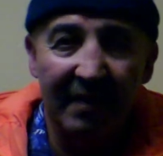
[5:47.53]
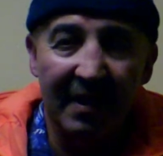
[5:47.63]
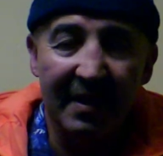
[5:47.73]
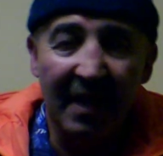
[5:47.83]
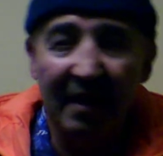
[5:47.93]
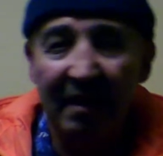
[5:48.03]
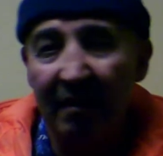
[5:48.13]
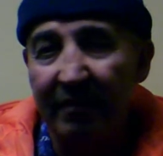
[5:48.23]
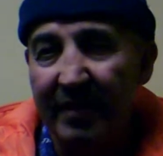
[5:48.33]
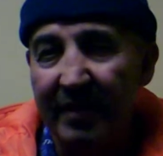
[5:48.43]
Psychical
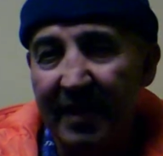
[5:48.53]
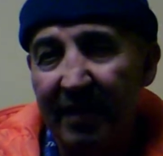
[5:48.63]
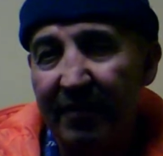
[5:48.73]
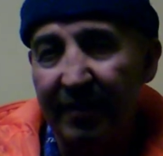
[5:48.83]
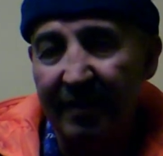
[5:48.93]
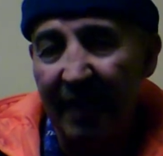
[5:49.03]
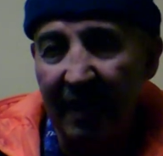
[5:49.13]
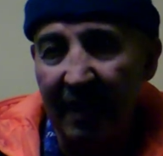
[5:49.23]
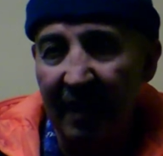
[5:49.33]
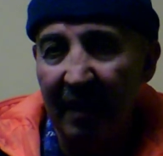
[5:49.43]
Research Society,